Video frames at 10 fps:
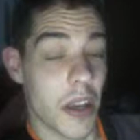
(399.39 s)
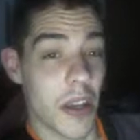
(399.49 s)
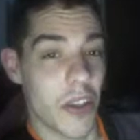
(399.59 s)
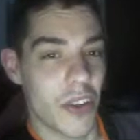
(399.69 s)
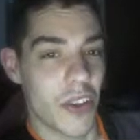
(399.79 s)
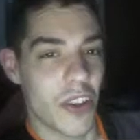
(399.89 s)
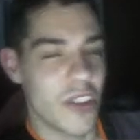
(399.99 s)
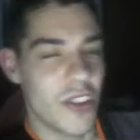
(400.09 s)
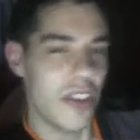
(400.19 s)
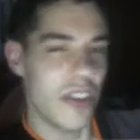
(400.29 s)
You know, you
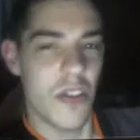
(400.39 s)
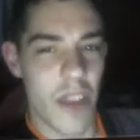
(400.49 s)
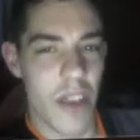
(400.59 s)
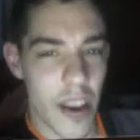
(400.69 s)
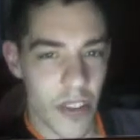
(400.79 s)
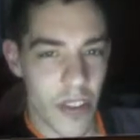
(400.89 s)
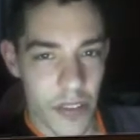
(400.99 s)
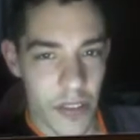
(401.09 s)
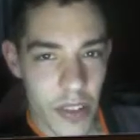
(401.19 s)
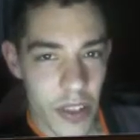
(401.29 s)
think you've had it rough.
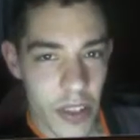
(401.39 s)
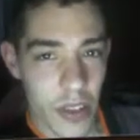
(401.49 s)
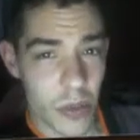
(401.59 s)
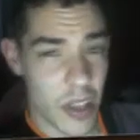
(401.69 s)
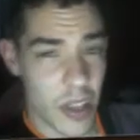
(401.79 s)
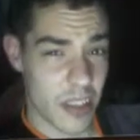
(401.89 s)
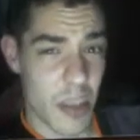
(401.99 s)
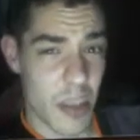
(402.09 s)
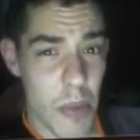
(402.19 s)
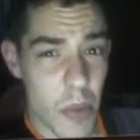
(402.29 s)
Well, step in
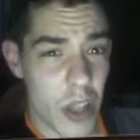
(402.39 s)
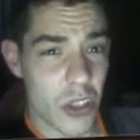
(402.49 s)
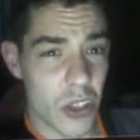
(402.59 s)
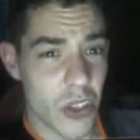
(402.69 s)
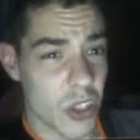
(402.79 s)
my shoes.